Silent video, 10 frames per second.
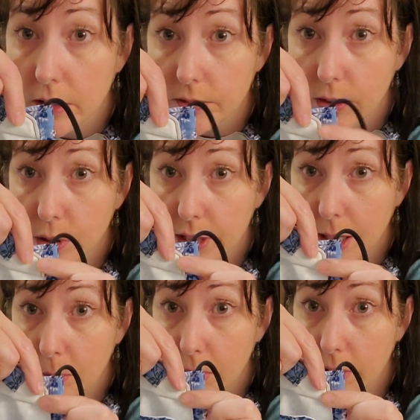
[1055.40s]
fold
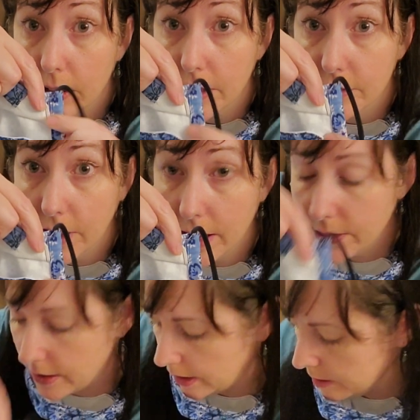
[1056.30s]
up the side
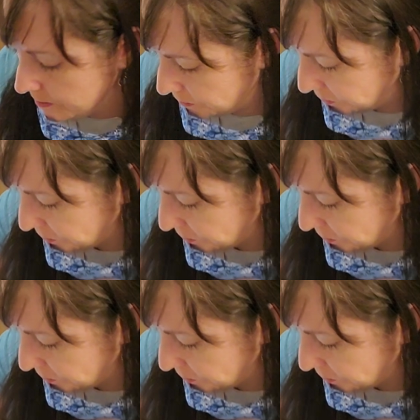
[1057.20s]
there,